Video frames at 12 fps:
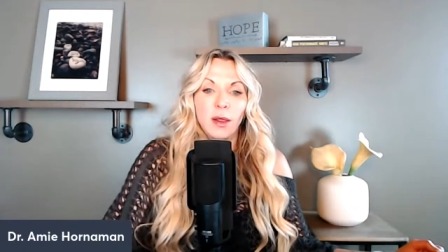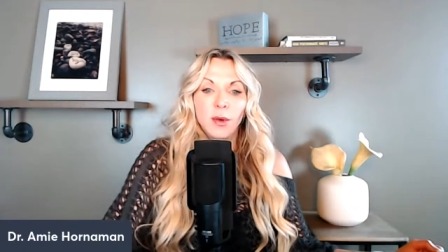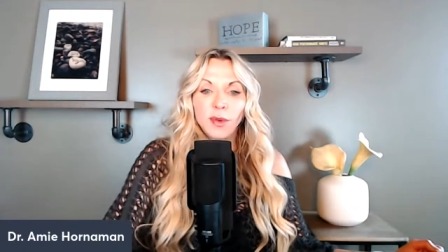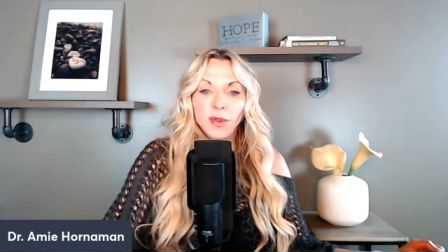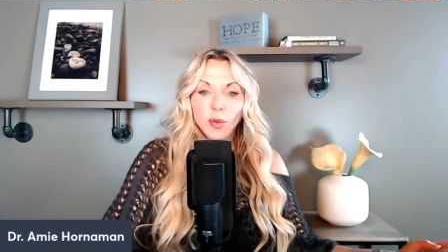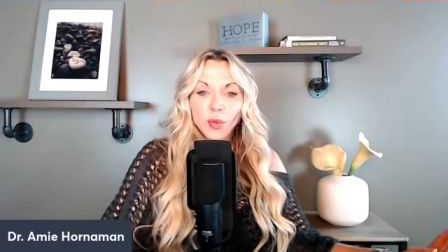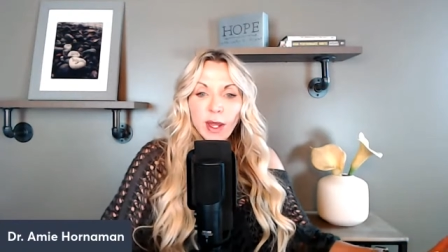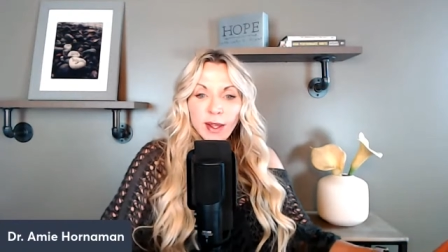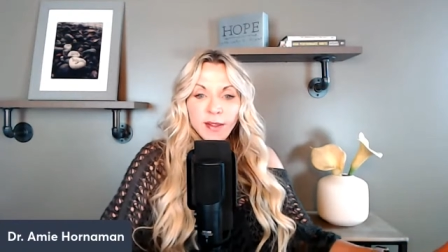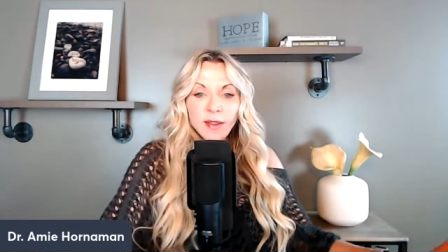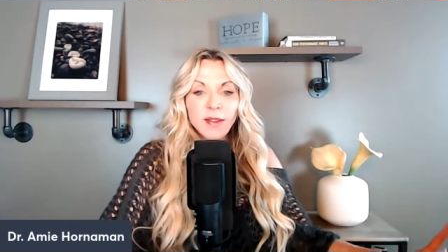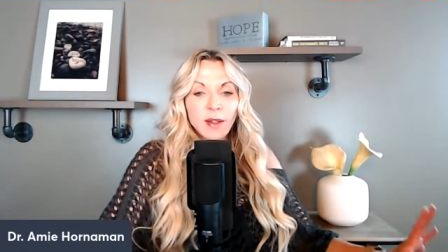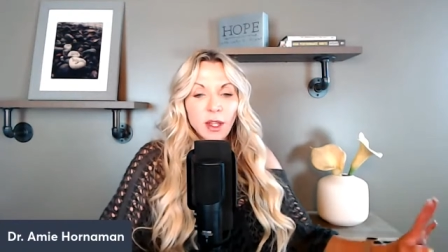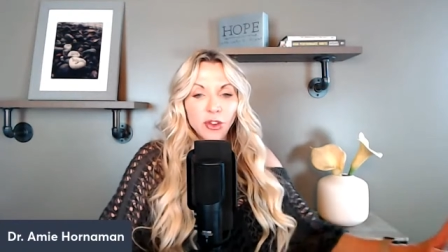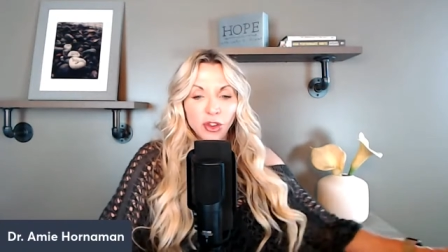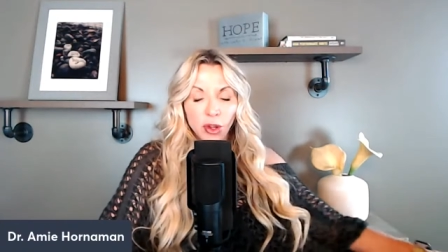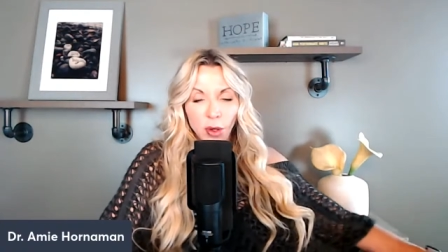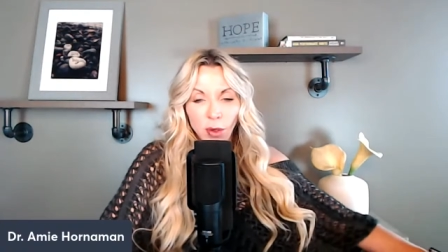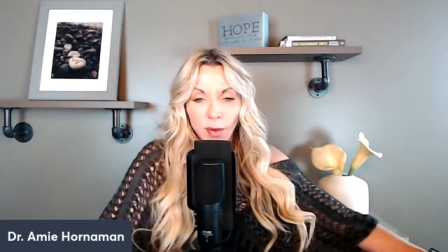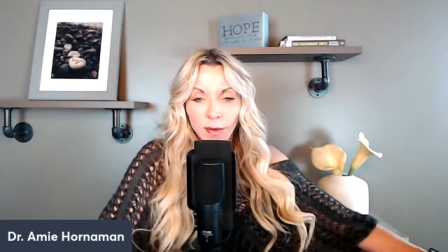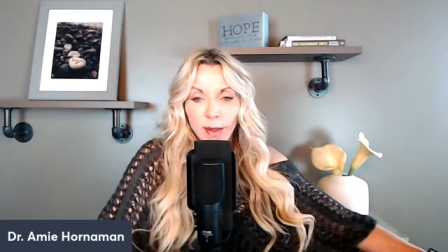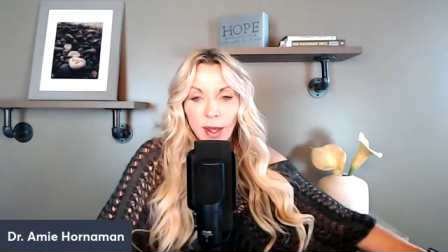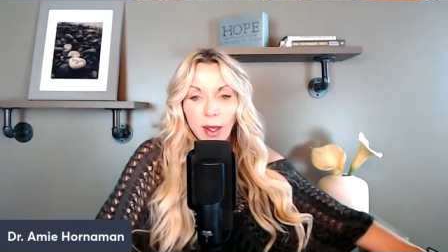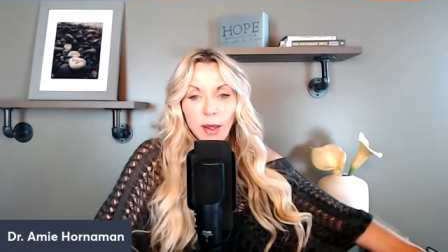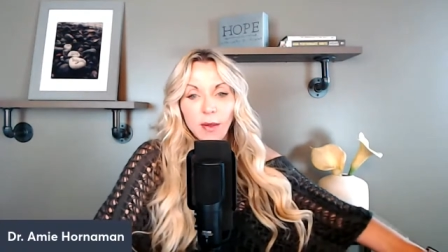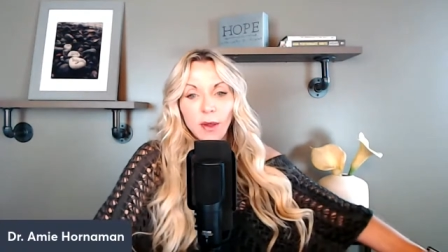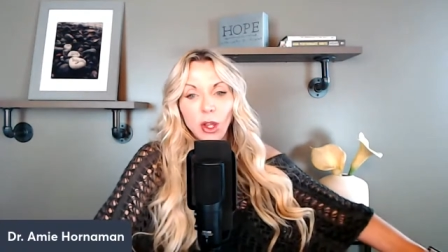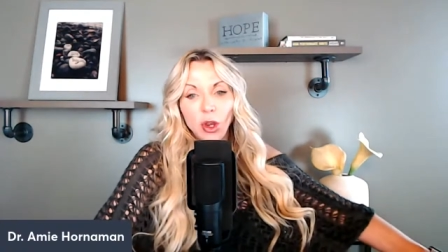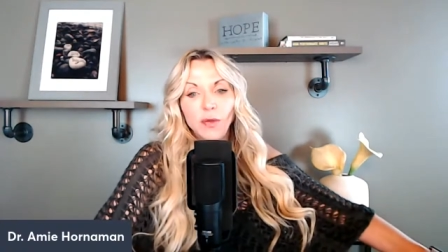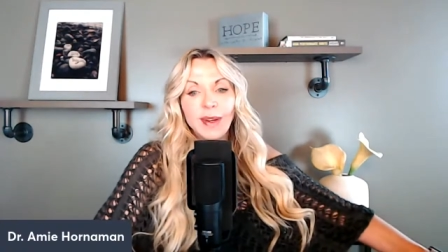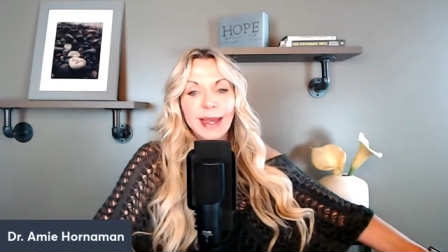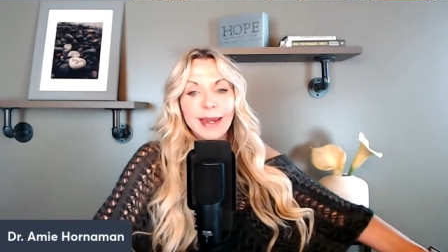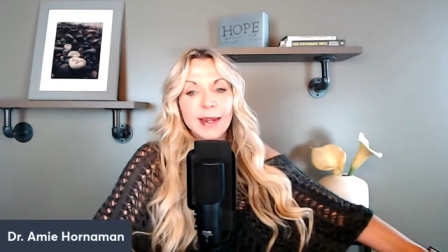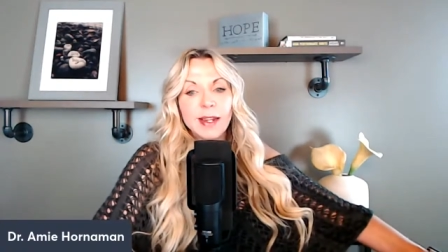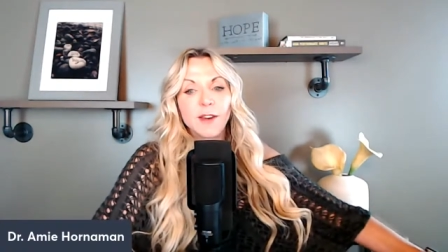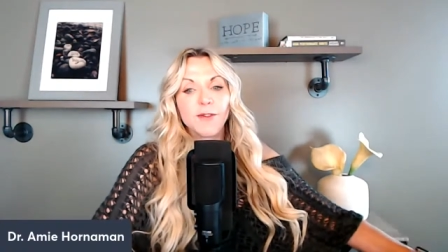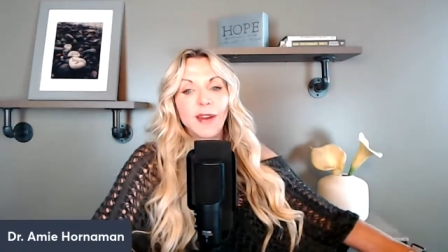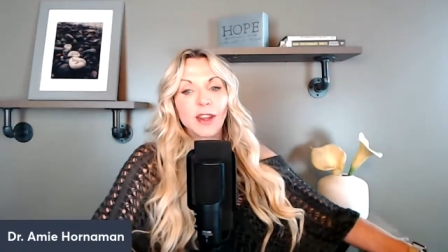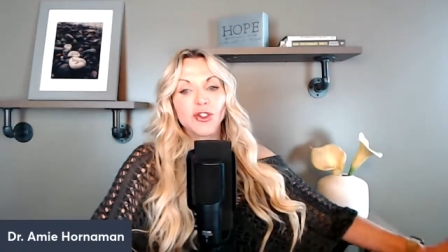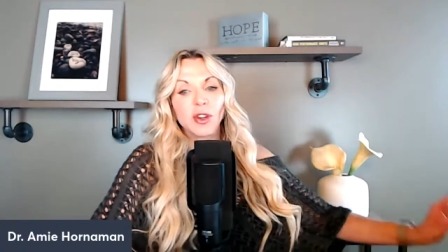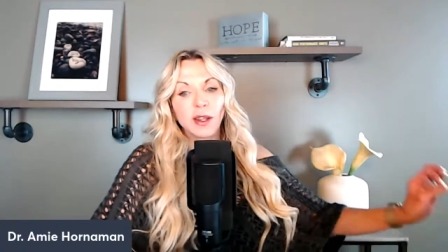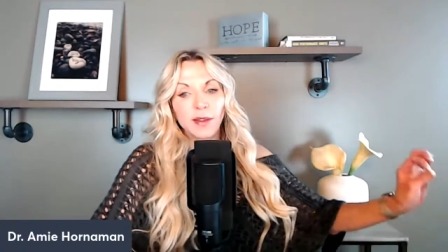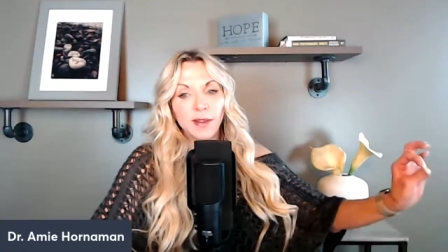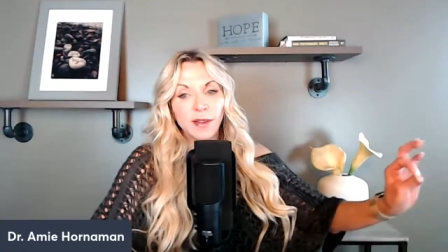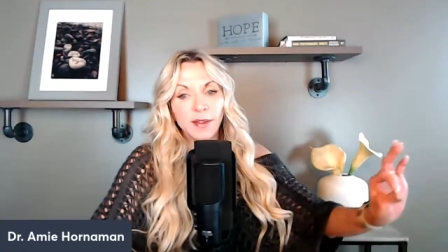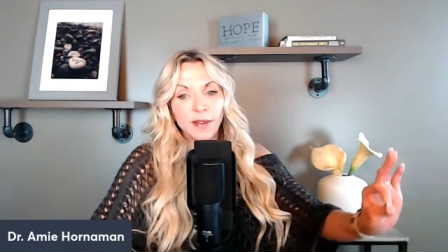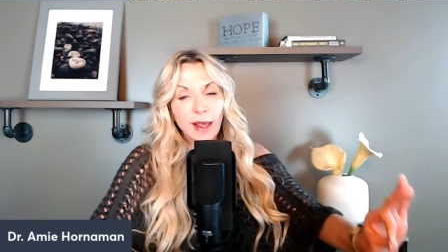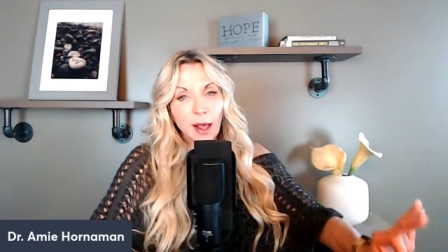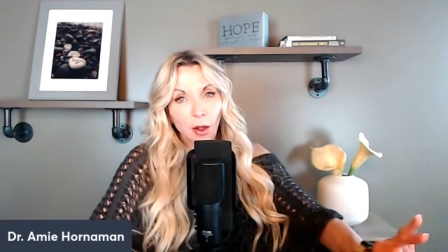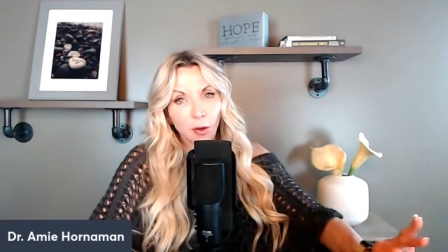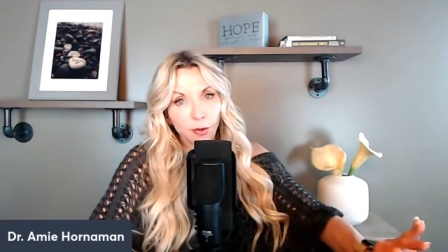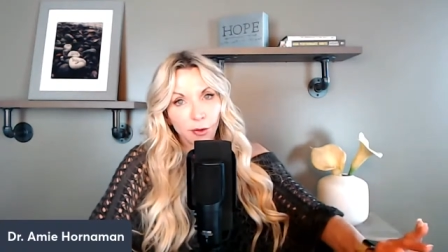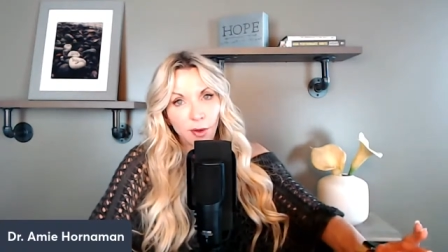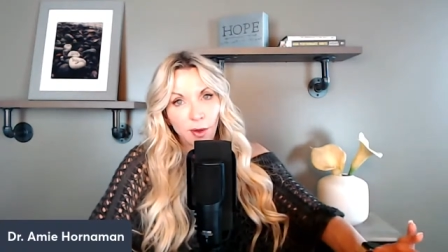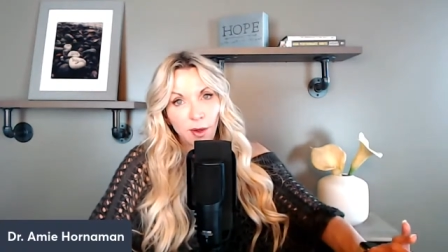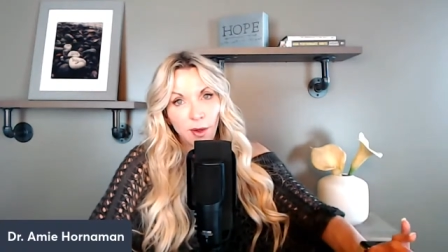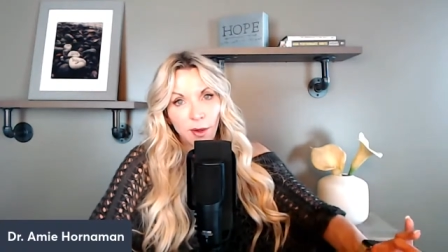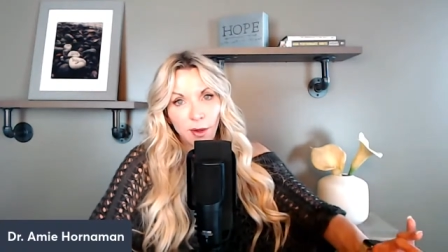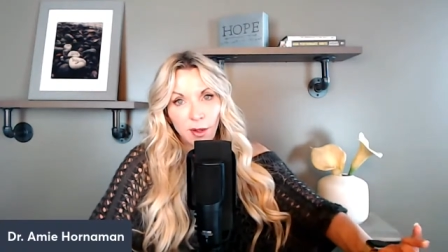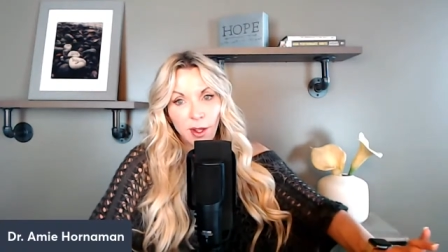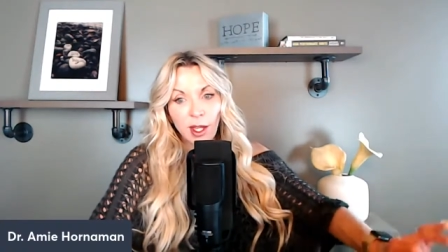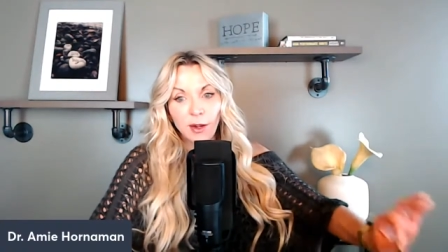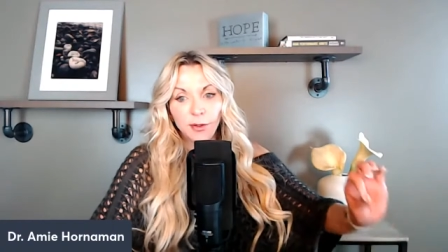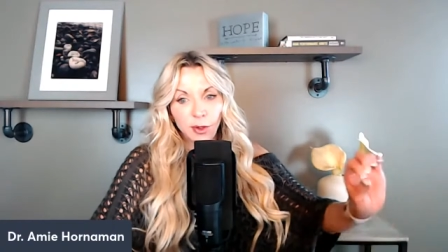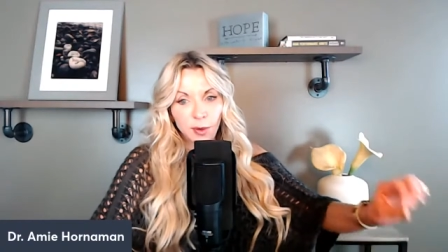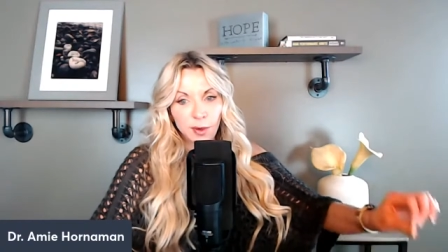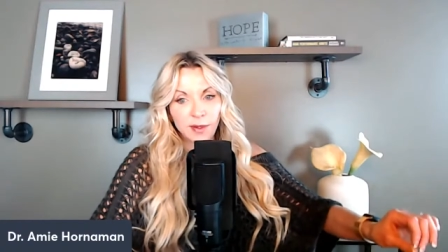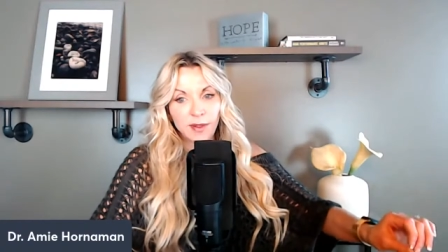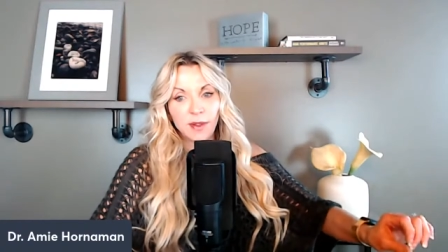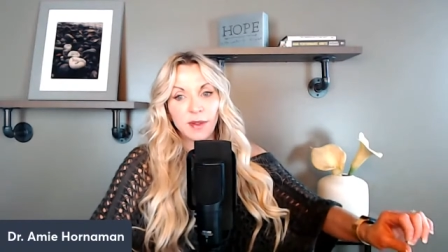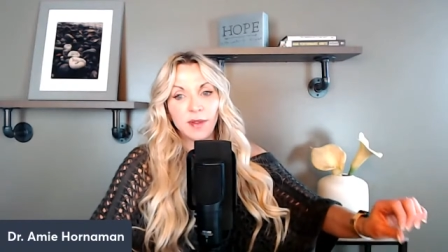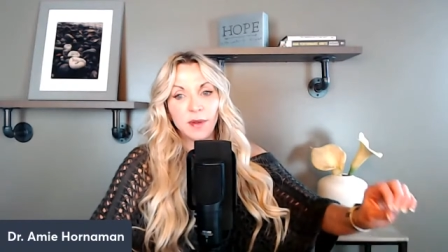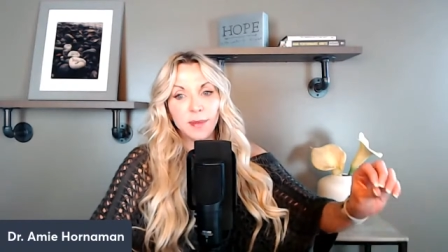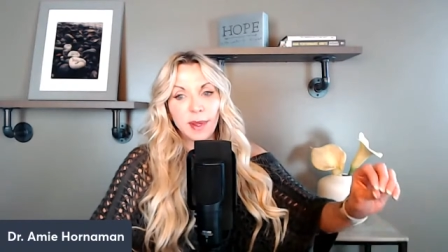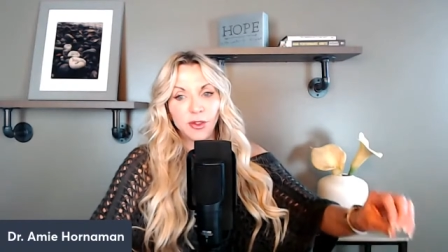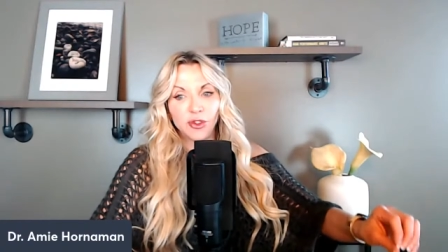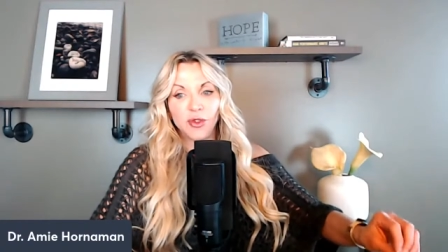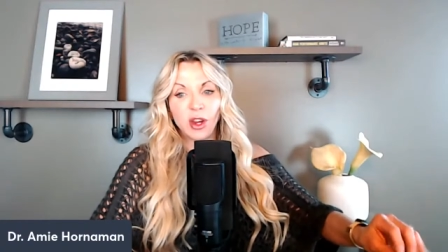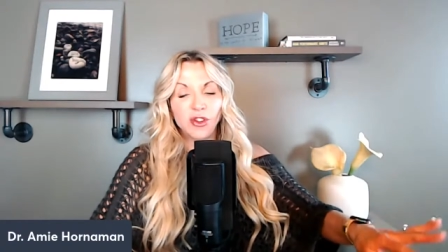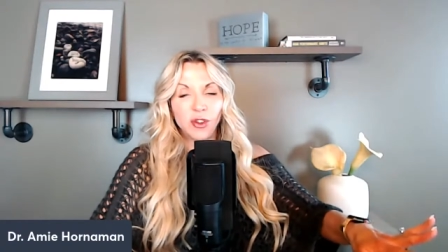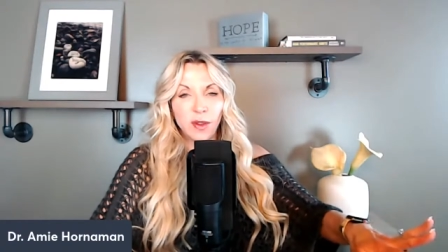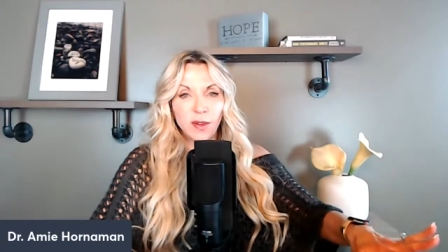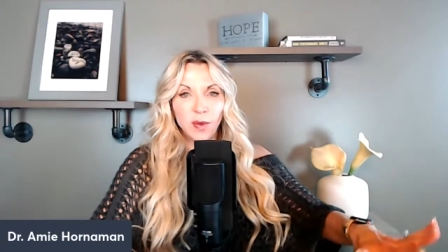There was a recent study showed that COVID 19 infection itself influences menstruation.